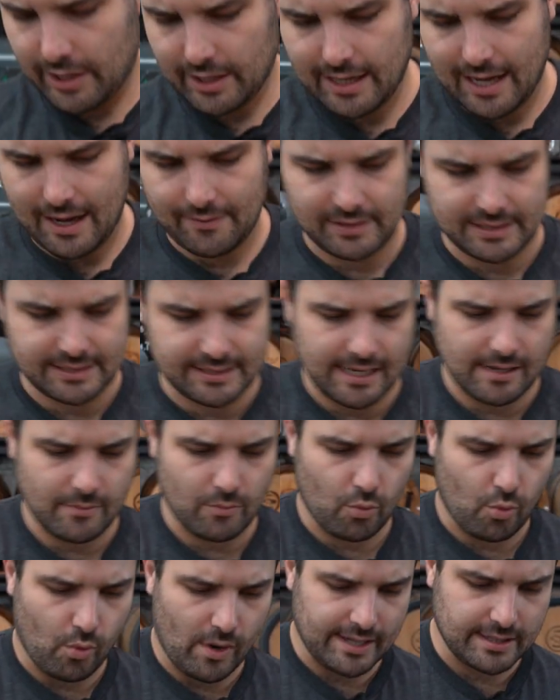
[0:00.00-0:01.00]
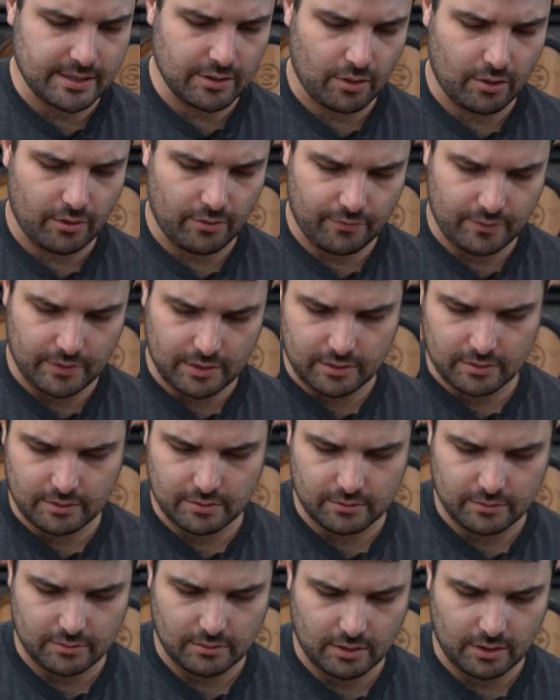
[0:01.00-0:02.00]
going to have the same weight of...
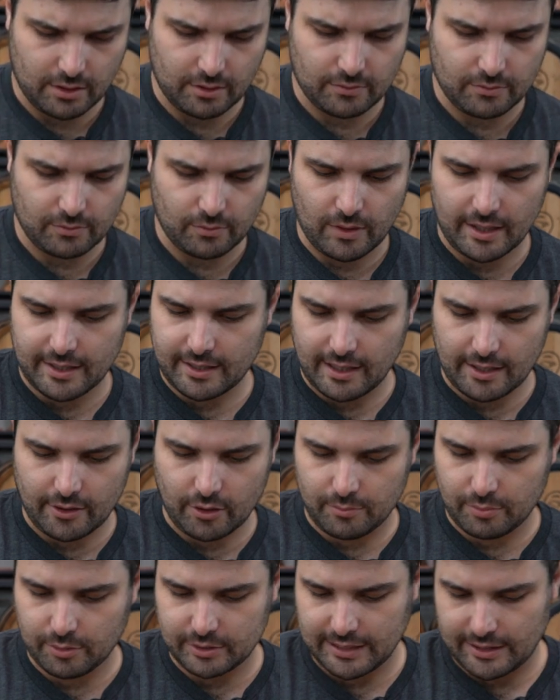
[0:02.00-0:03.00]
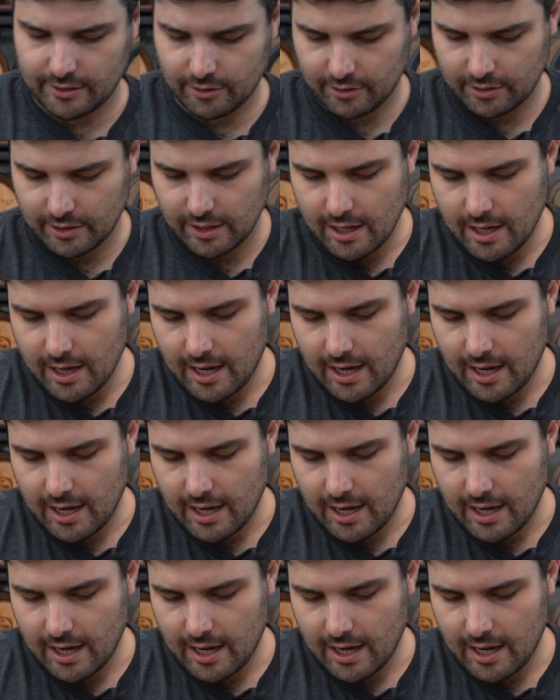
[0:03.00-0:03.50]
Oh, why did I not put that on?